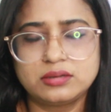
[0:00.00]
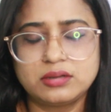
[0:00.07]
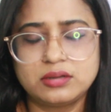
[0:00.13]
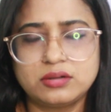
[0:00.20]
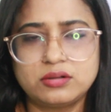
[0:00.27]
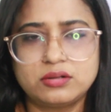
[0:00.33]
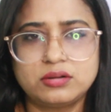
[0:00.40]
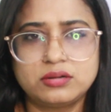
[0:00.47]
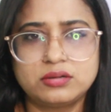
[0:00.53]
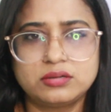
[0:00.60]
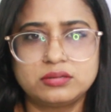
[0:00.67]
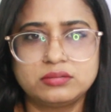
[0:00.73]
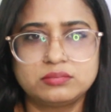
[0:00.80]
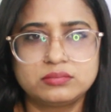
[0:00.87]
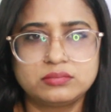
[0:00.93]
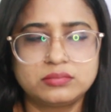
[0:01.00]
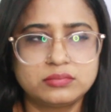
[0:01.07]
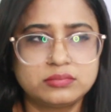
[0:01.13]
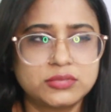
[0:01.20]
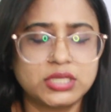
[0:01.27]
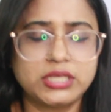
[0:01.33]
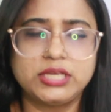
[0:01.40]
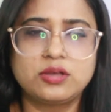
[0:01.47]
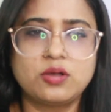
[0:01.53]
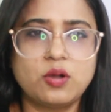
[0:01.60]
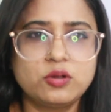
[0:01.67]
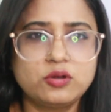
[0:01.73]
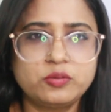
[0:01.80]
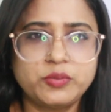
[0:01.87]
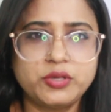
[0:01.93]
or the
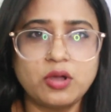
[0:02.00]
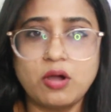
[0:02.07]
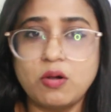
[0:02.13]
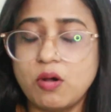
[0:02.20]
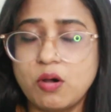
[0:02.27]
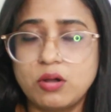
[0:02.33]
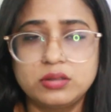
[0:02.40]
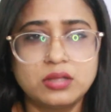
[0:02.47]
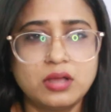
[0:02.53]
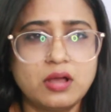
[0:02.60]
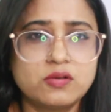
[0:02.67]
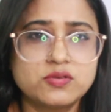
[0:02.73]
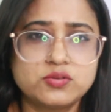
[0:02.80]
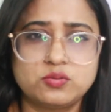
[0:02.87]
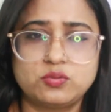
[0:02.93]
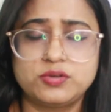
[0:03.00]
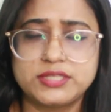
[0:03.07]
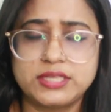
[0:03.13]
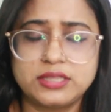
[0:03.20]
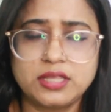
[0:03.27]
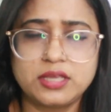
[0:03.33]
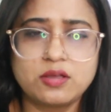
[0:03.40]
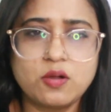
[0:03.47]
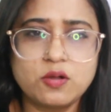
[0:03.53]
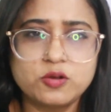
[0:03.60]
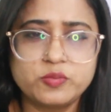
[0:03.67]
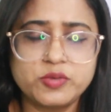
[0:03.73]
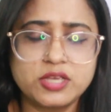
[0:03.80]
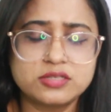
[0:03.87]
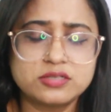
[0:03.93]
economy or all the households in the
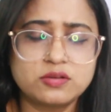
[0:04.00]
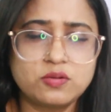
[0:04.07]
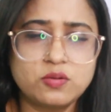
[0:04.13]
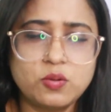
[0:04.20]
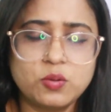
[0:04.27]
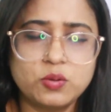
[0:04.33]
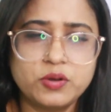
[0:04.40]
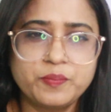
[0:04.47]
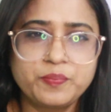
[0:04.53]
economy as a whole